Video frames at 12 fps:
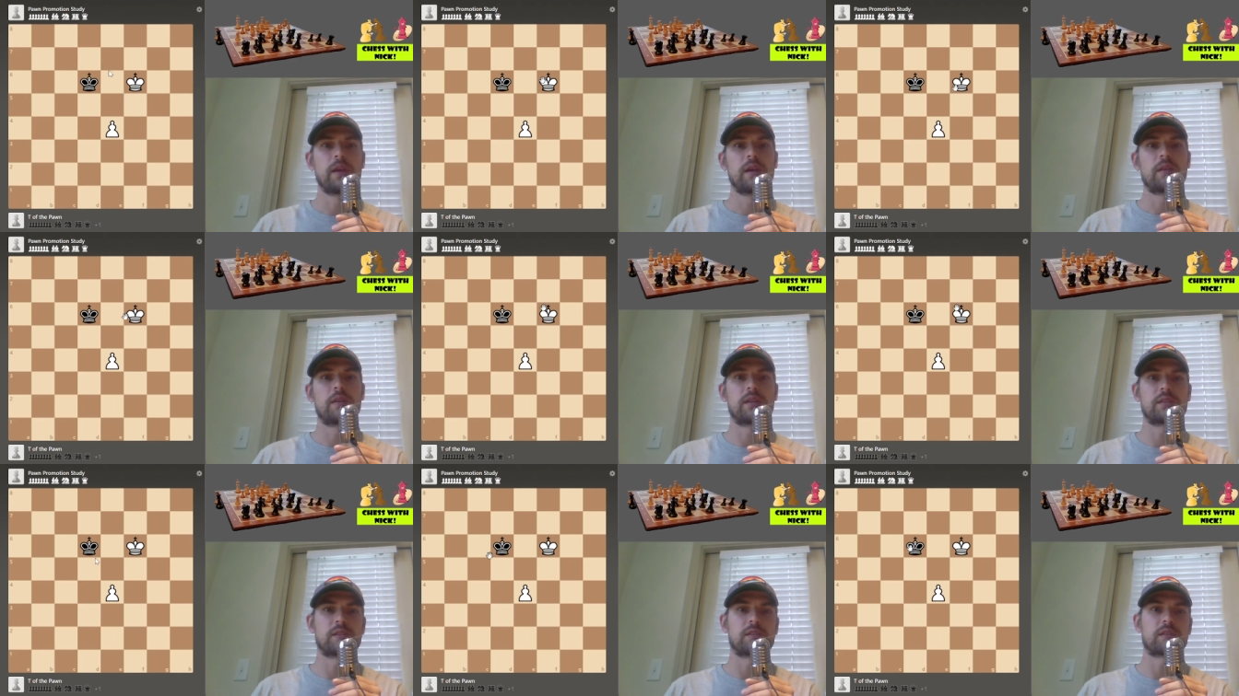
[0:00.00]

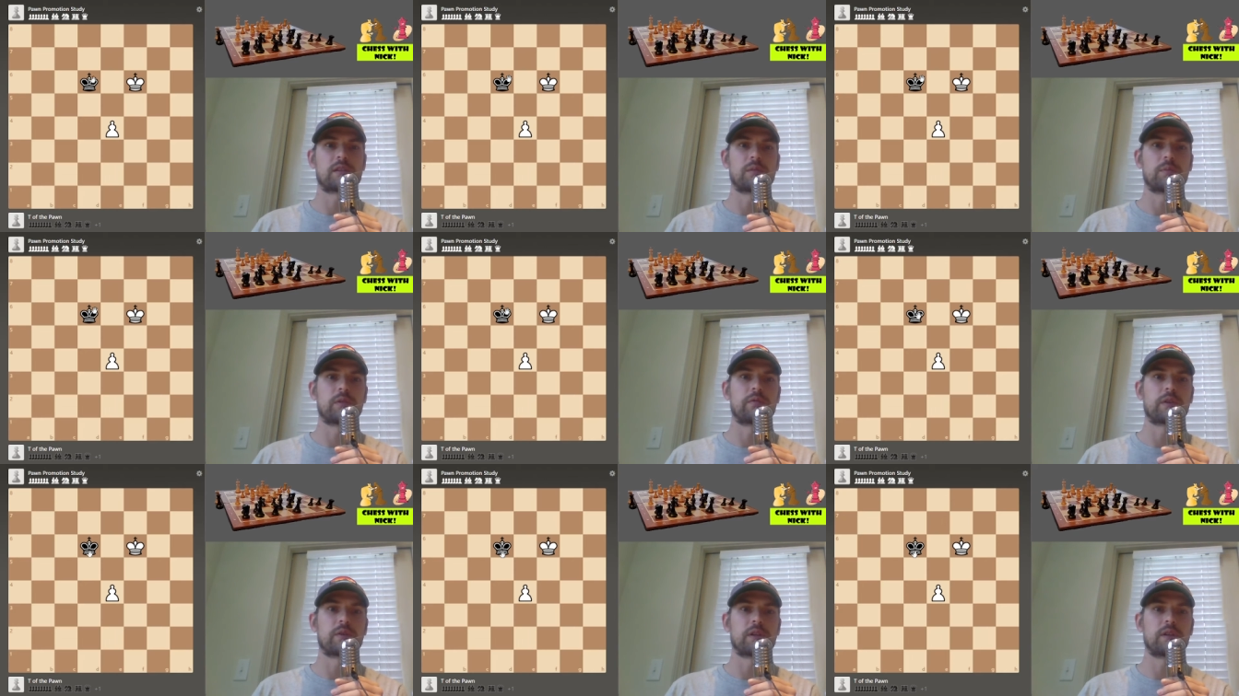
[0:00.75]
This is going to be
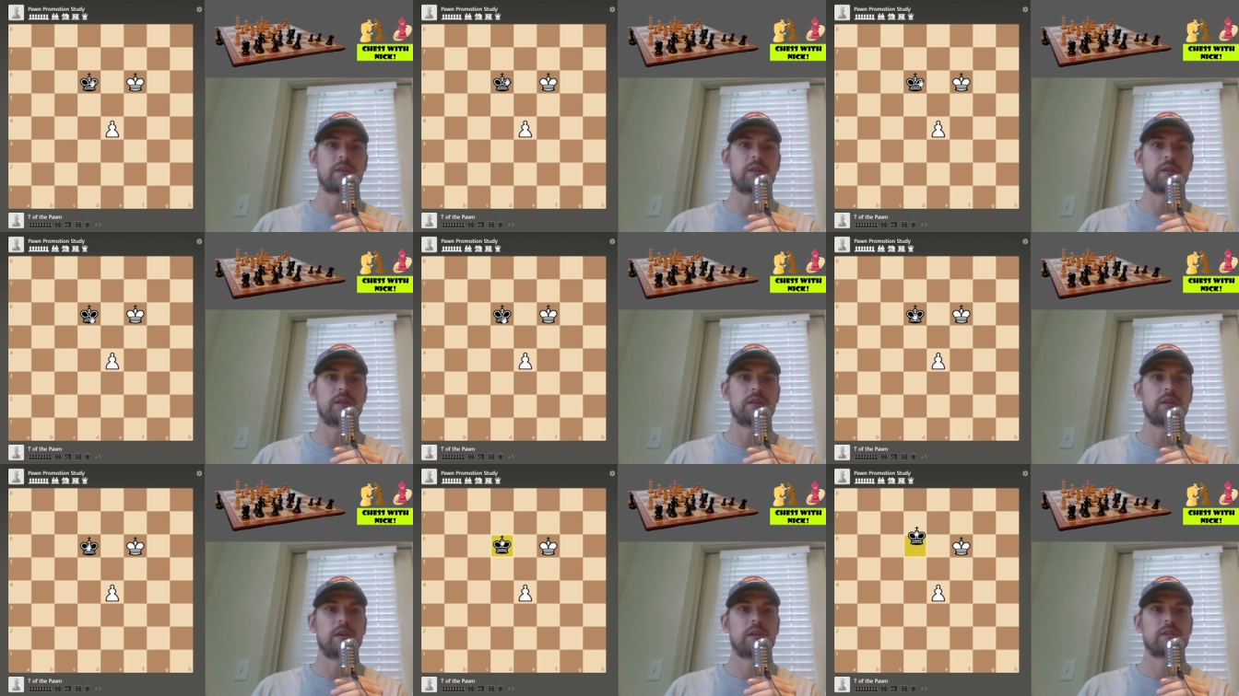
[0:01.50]
very good.
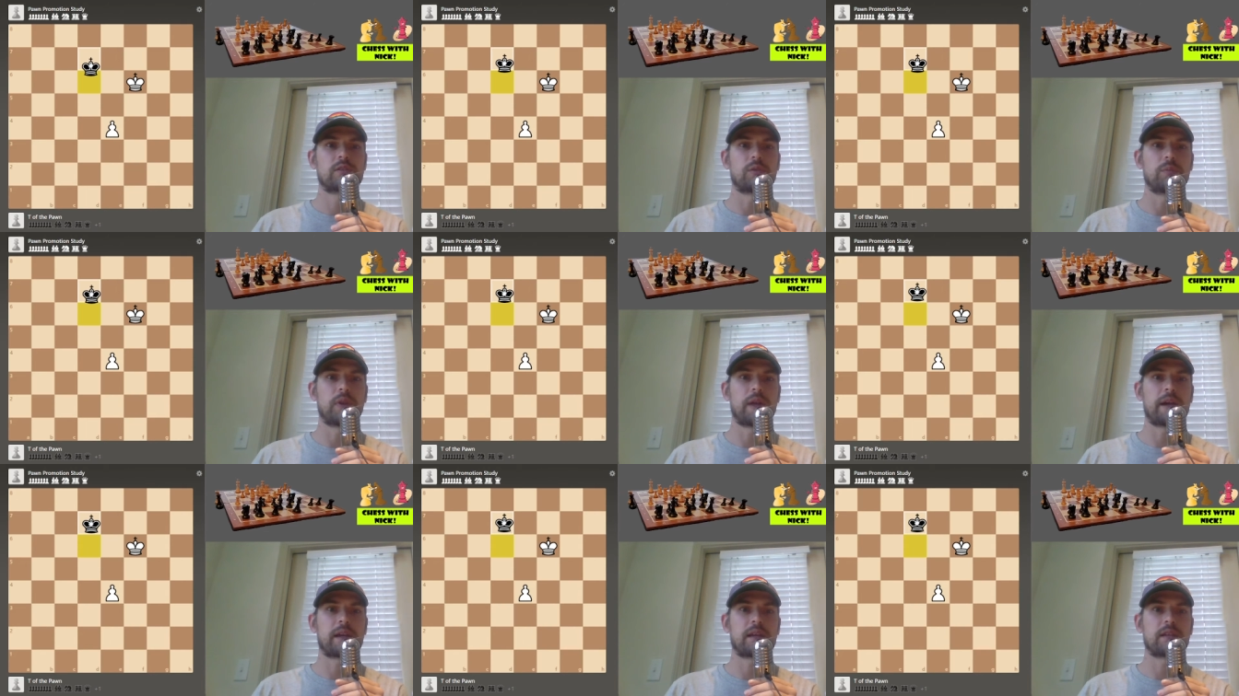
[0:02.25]
So
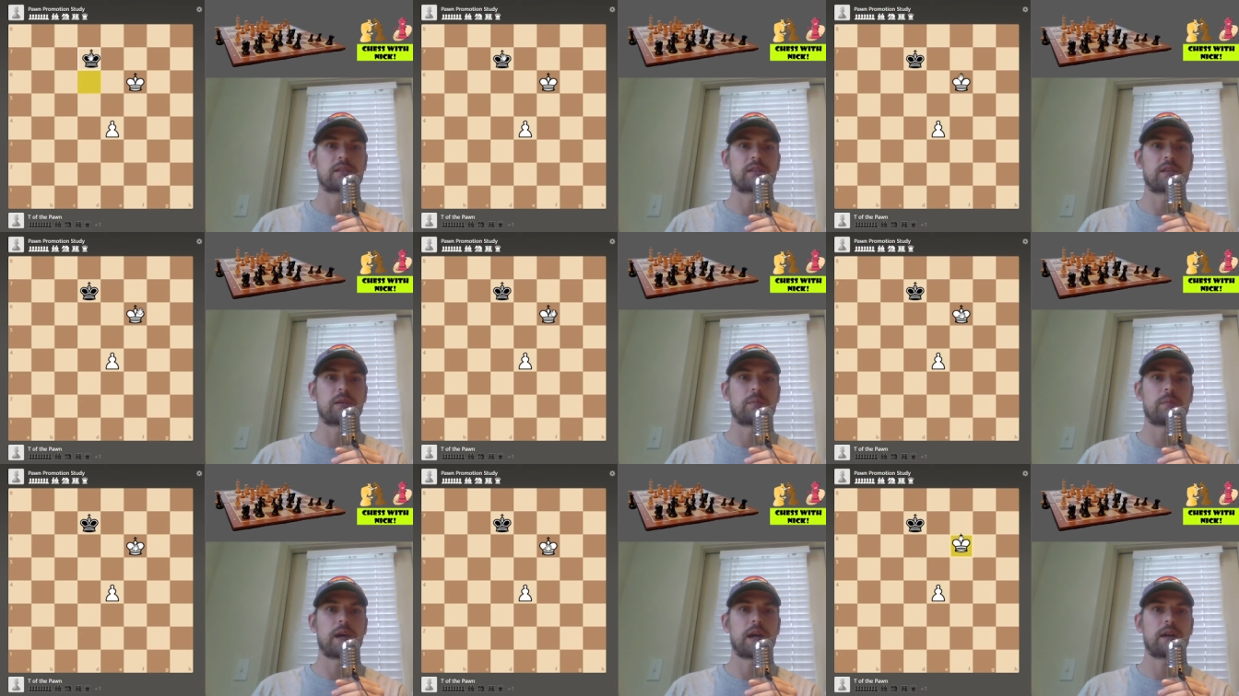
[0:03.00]
black has to come
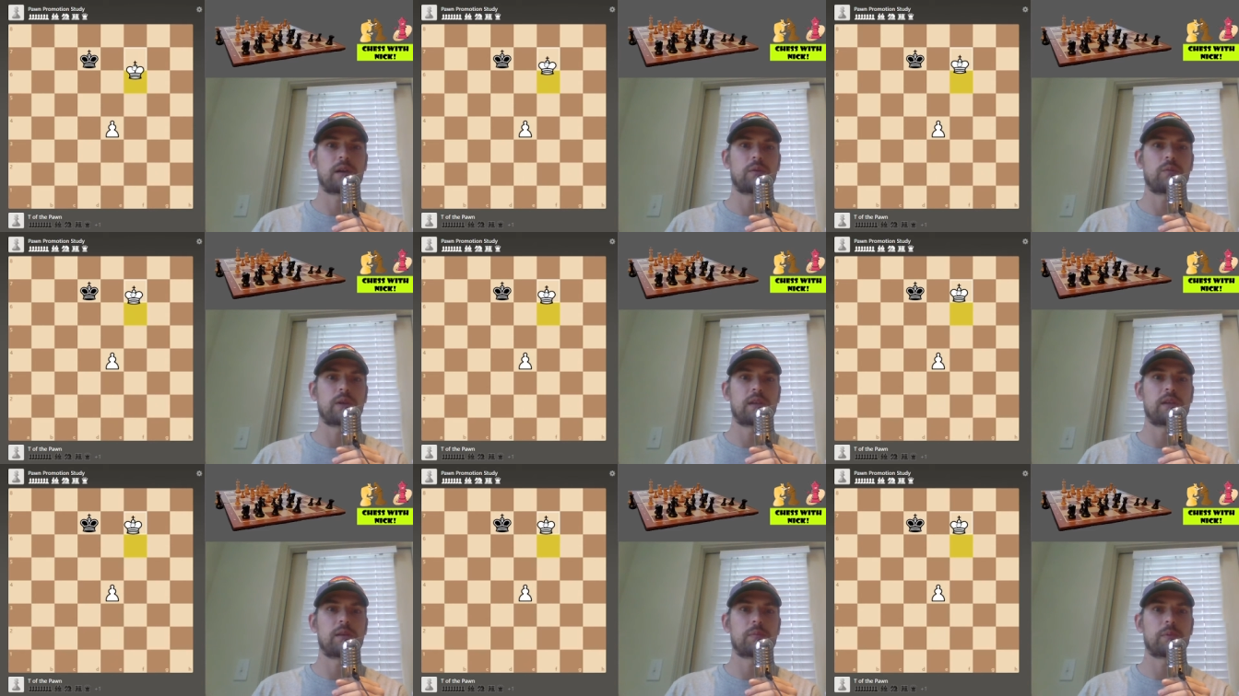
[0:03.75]
back. We
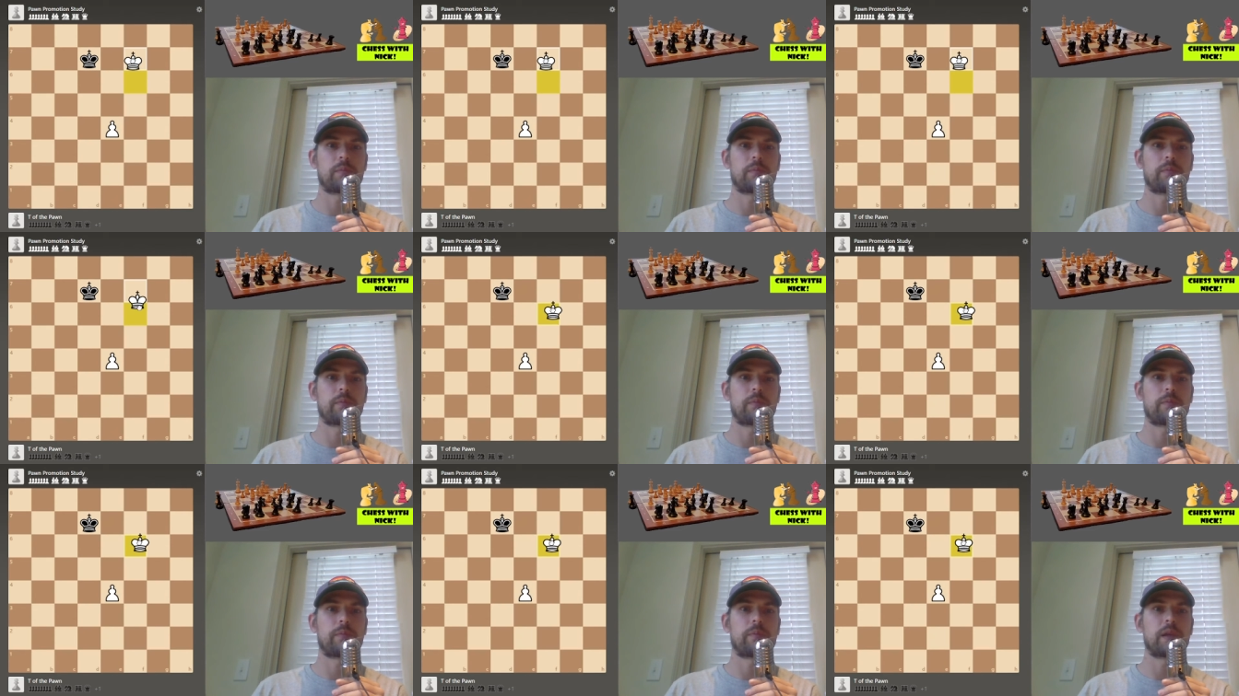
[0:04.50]
keep
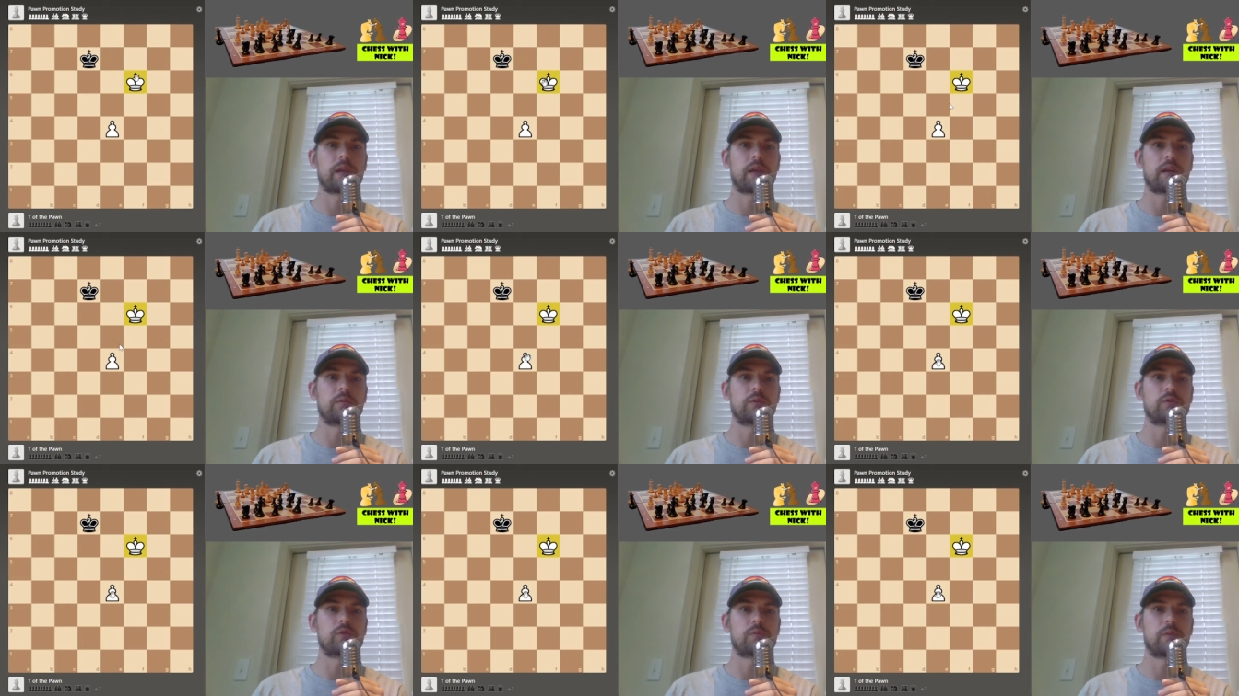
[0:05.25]
being
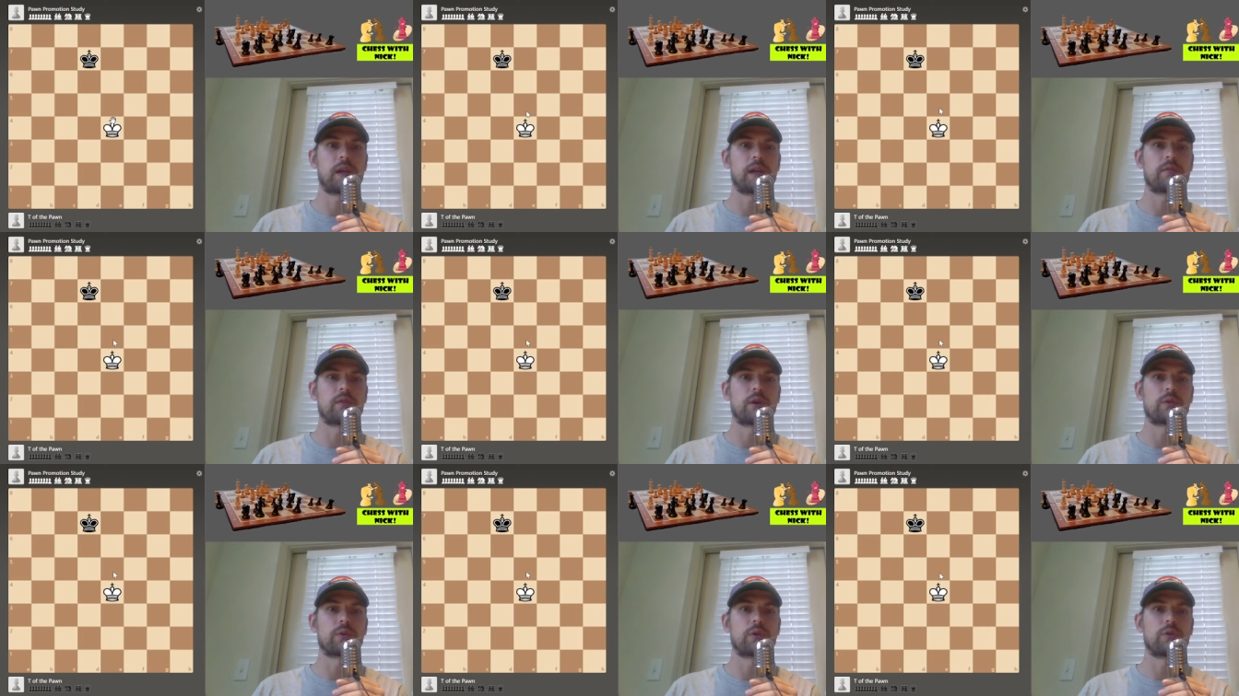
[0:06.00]
able to pave
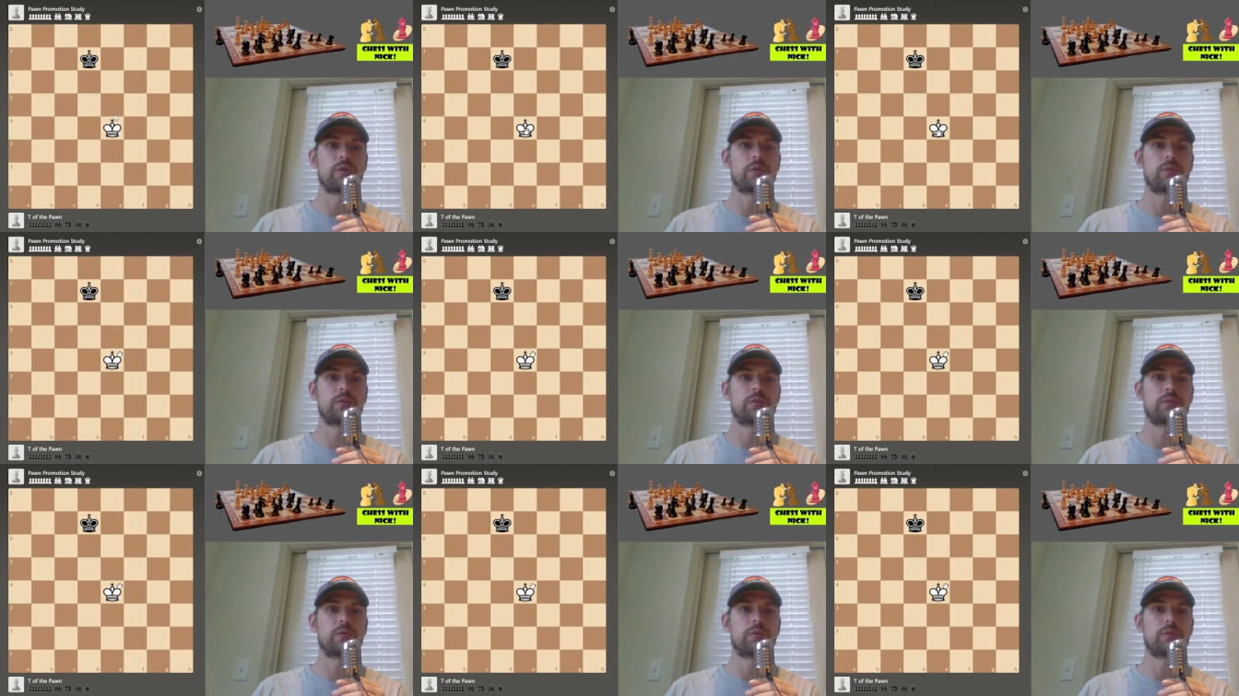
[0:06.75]
our road.